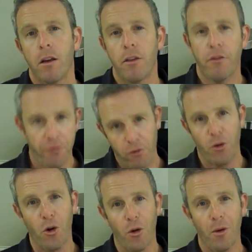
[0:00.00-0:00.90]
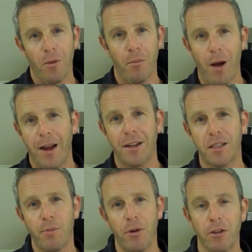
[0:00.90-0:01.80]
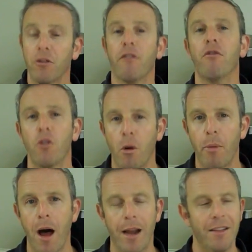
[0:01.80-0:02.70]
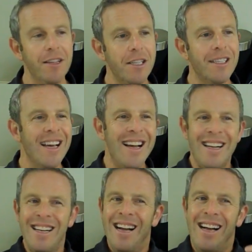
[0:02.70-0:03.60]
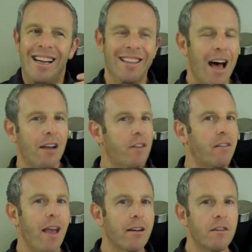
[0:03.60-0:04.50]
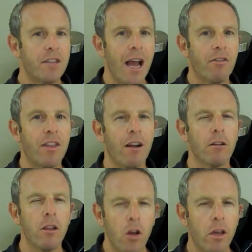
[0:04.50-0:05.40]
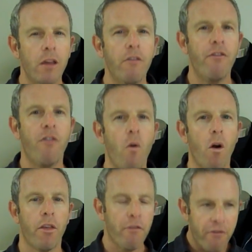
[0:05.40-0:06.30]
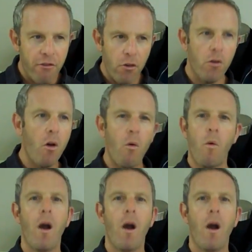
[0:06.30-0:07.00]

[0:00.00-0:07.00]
the Frugal Bond Experience, or the Frugal Bond. And this is a lot of detectives out there looking for the frugal